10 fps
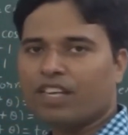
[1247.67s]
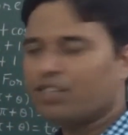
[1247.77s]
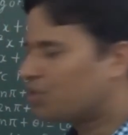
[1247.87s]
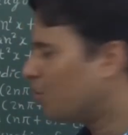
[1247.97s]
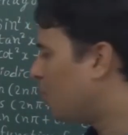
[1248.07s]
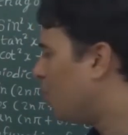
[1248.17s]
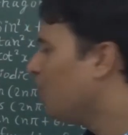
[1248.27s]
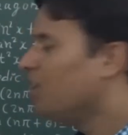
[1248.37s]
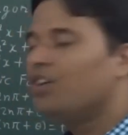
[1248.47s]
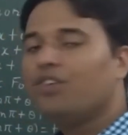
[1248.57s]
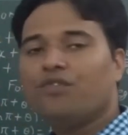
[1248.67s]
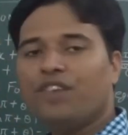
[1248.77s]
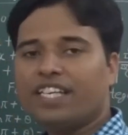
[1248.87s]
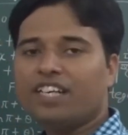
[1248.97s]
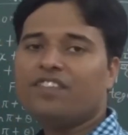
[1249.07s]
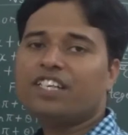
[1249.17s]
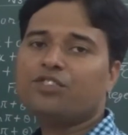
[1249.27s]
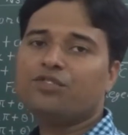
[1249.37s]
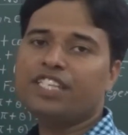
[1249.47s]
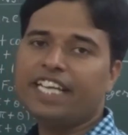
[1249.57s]
So, whenever
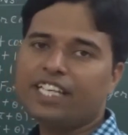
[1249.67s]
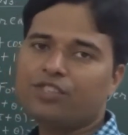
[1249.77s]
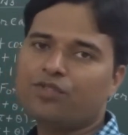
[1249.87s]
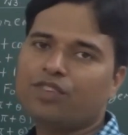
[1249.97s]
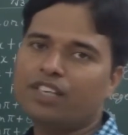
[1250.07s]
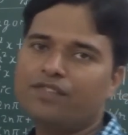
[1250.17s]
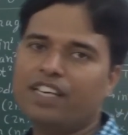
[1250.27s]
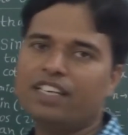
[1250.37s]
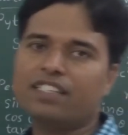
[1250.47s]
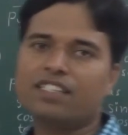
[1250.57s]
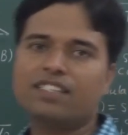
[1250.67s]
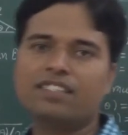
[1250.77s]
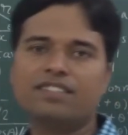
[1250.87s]
you need to convert